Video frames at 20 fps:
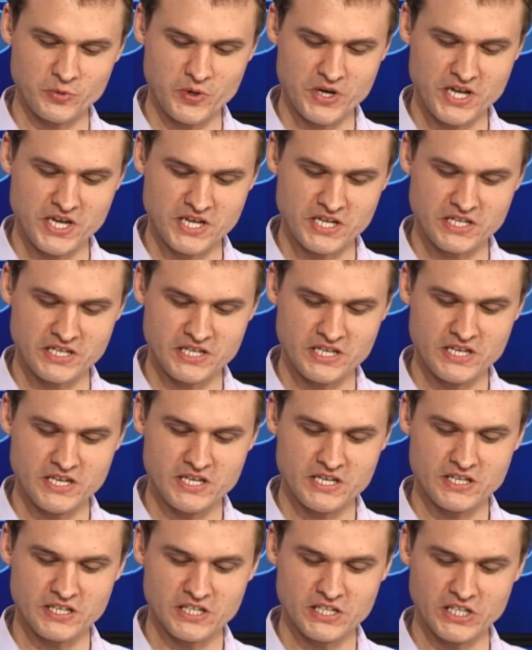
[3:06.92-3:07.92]
week,
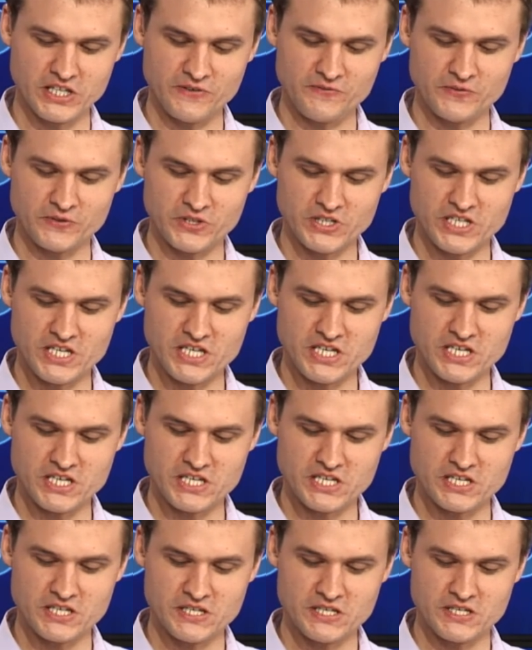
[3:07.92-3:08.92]
Cliff
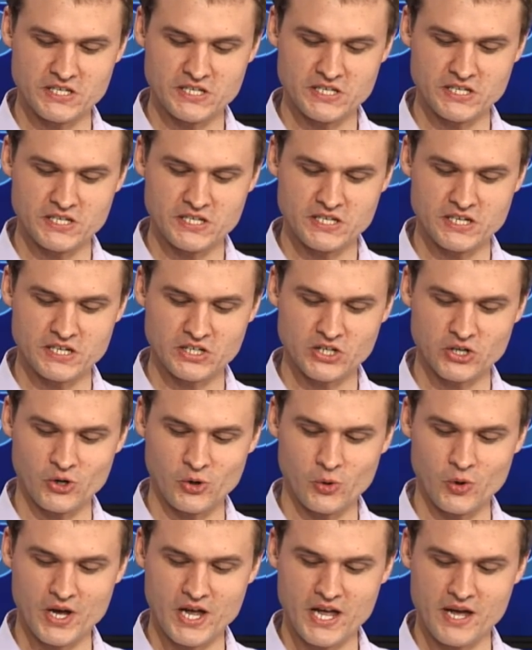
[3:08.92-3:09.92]
Lee,
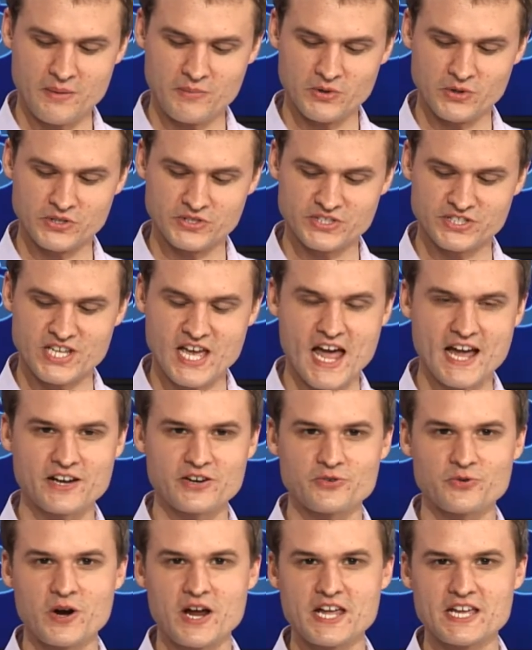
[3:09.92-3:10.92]
Cole Hamels,
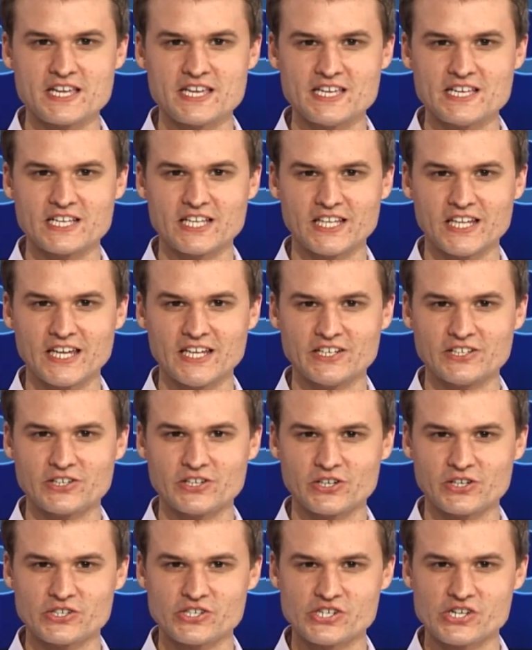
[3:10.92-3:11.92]
Zach Greinke, Clayton
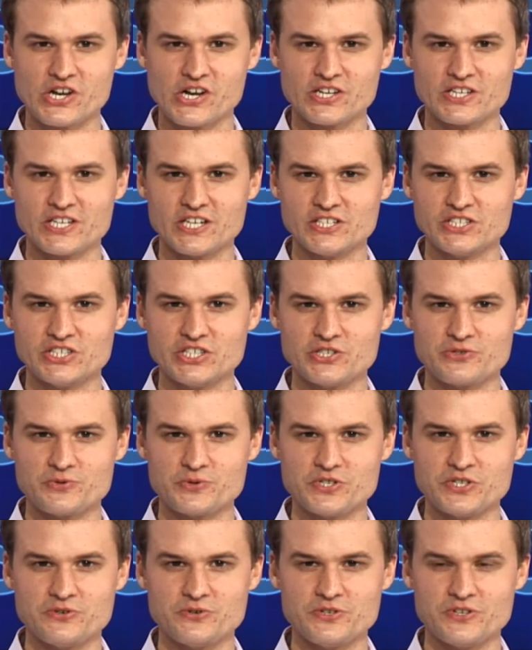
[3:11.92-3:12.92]
Kershaw, Hyunjin
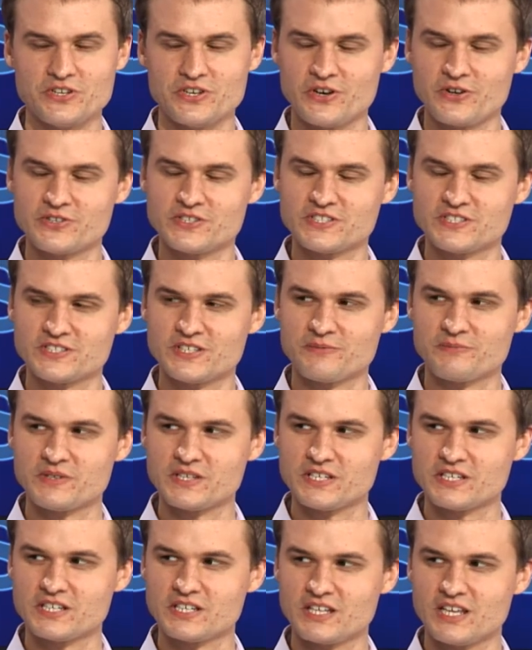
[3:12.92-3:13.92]
Ryu. You notice
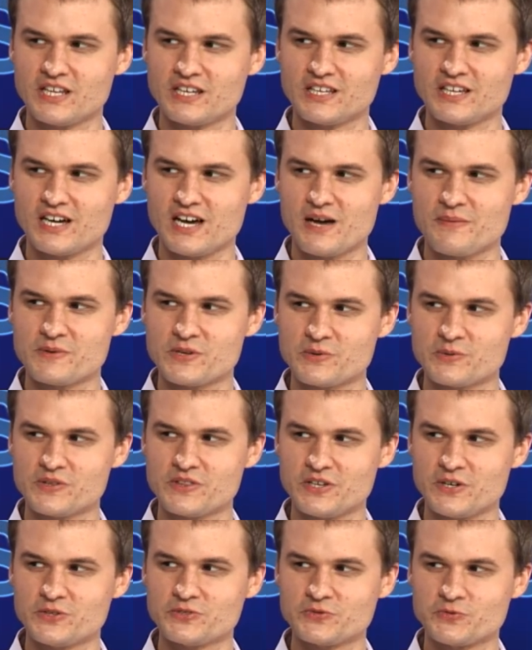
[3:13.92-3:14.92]
something in common
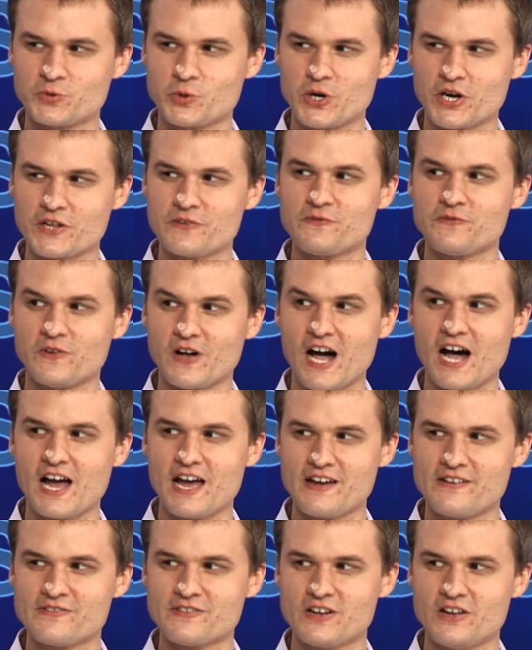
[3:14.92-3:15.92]
with those. 4 out of
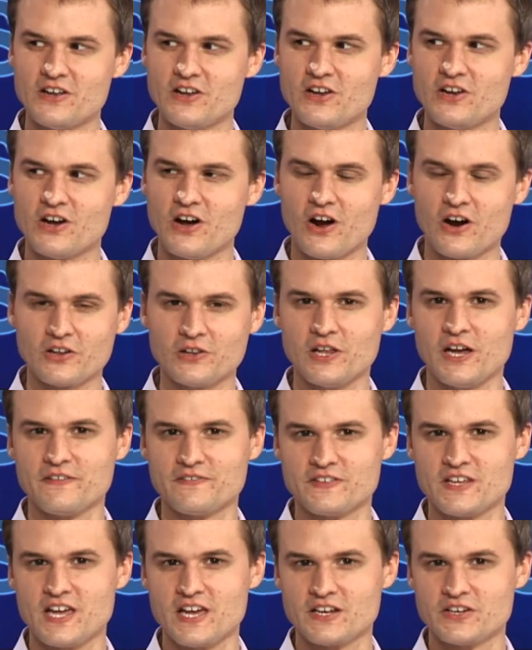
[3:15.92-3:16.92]
5 are
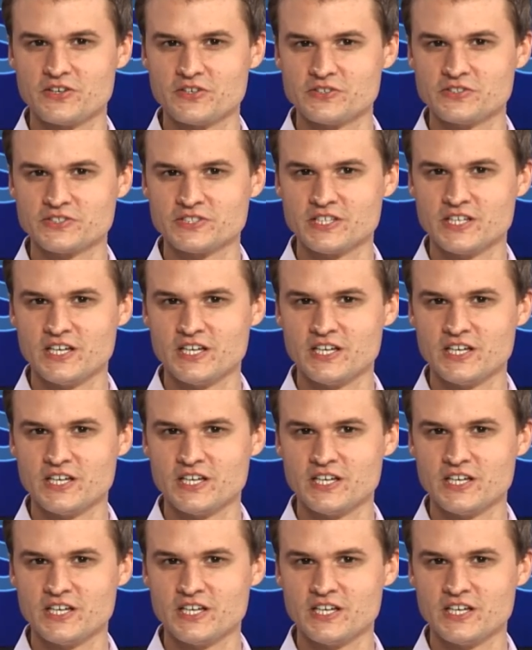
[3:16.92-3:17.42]
left-handers.